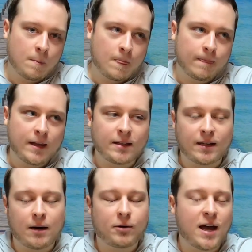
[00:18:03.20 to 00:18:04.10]
and then I
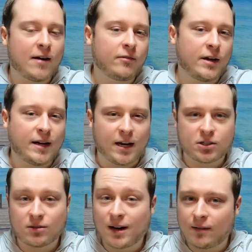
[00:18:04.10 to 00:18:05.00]
would have an extra
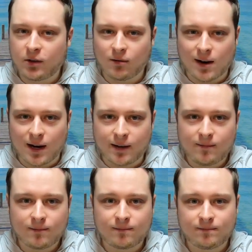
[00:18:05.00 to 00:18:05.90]
heavy rod
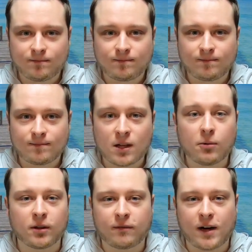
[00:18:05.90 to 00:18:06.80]
with a
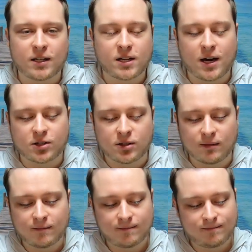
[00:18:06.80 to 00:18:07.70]
fast action.
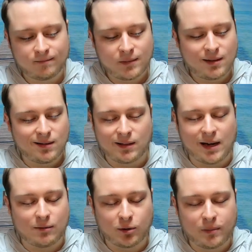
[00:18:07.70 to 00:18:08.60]
That
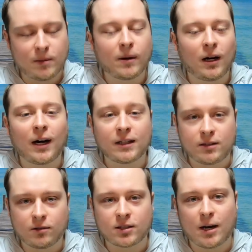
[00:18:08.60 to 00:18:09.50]
would be my ideal
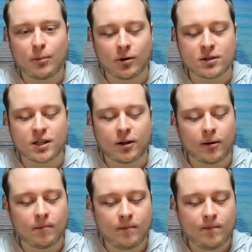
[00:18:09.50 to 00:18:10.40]
topwater setup.
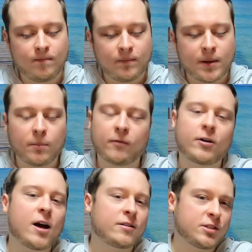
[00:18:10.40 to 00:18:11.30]
But for now,
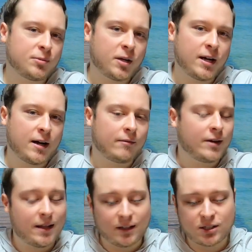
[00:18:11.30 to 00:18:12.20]
this is what I have, and
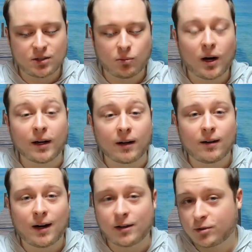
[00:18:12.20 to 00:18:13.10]
this is why I
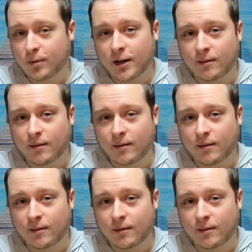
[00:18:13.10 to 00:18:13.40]
use braid.